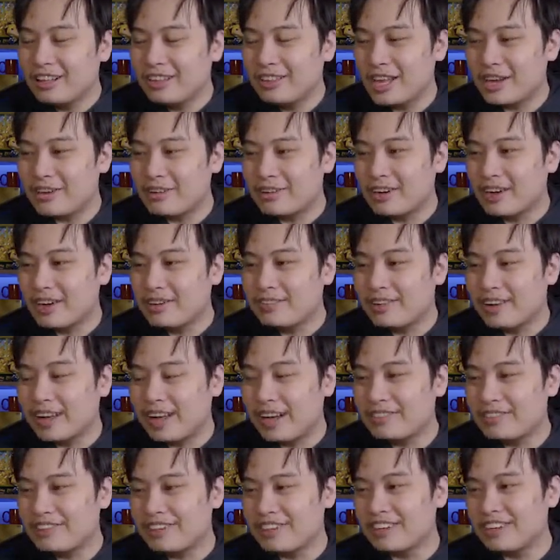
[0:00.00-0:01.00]
Never have I
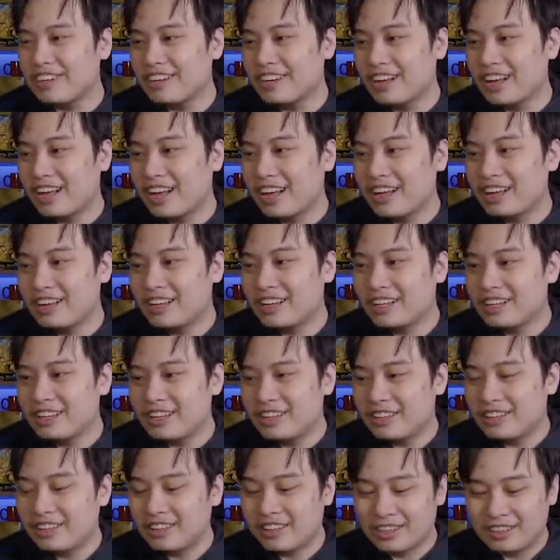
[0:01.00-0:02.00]
ever
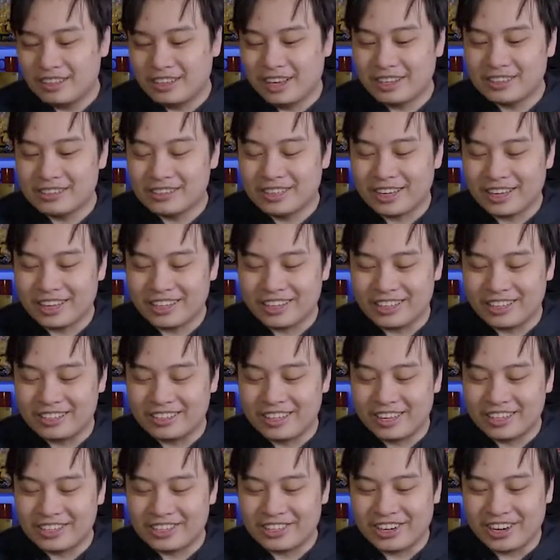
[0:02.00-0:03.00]
not gotten a
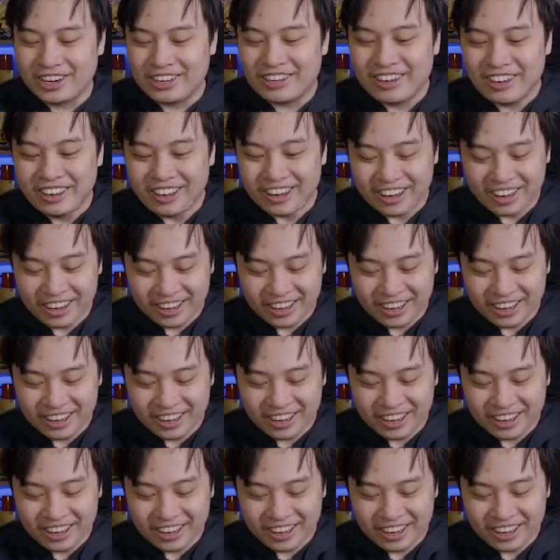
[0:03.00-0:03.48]
death threat.